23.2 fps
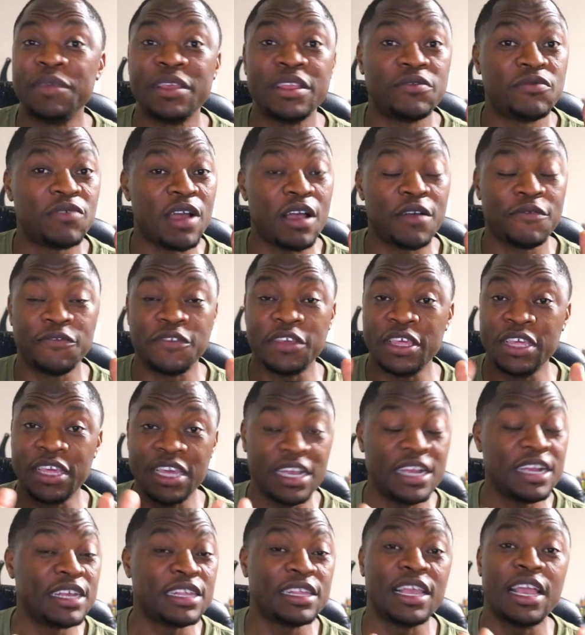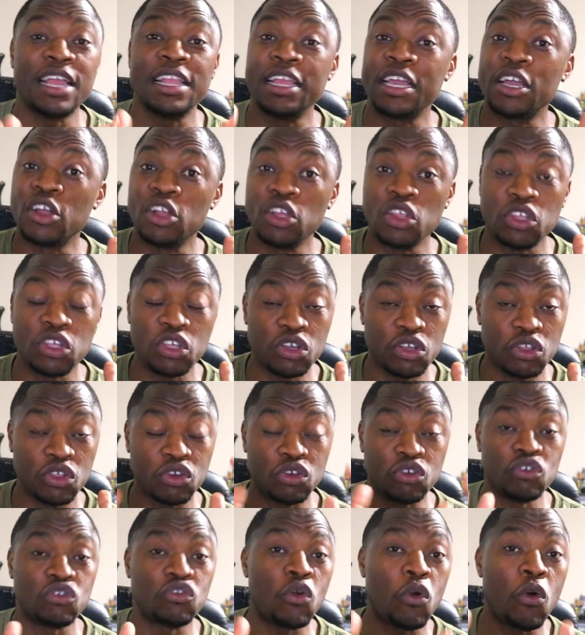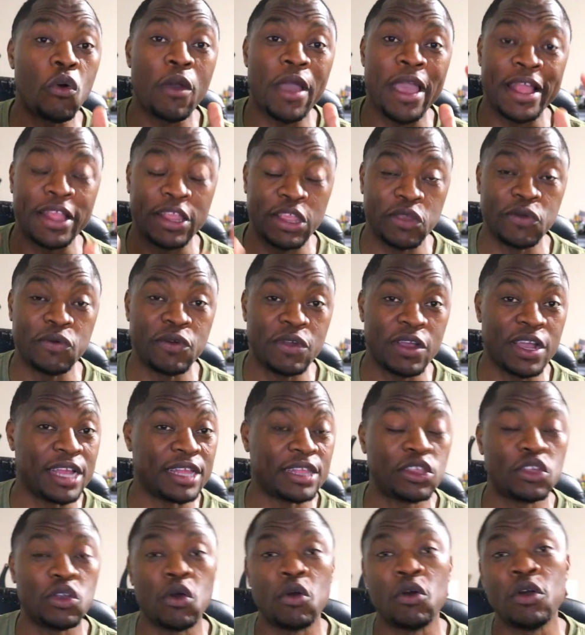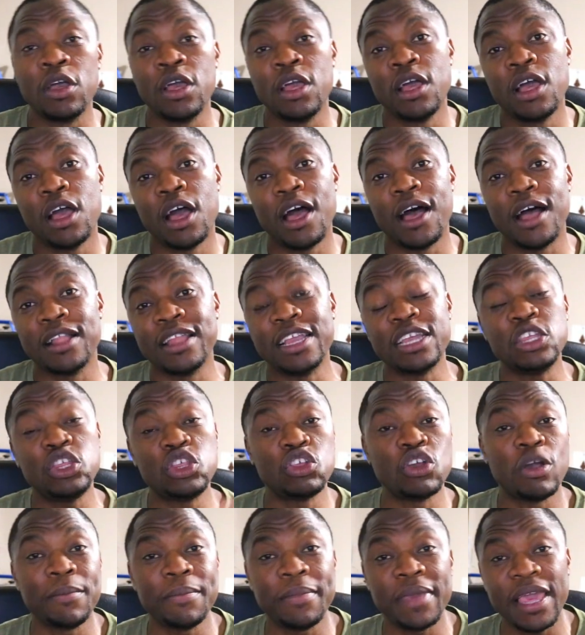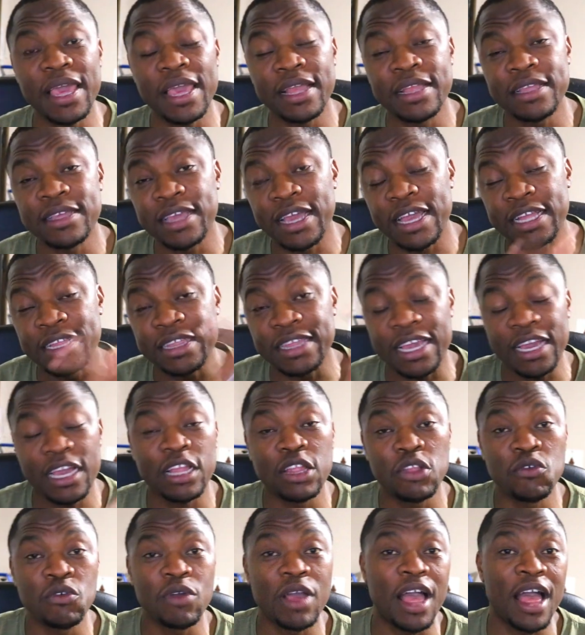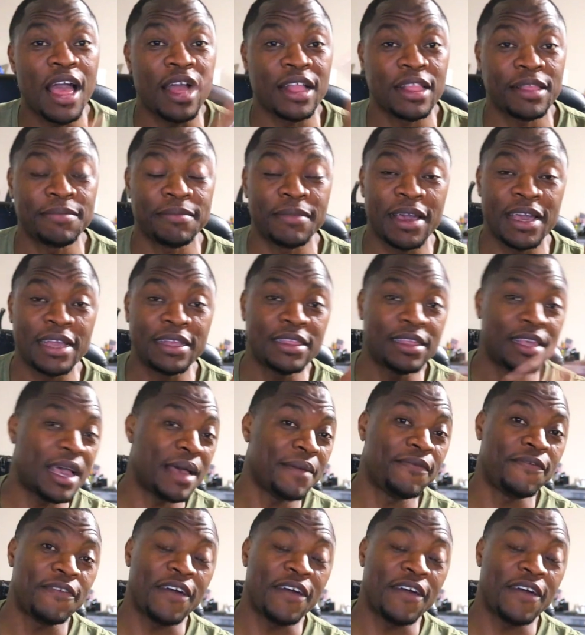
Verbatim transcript: been around for years and they continue to grow and do good. So uh, let's jump in and take a look at my top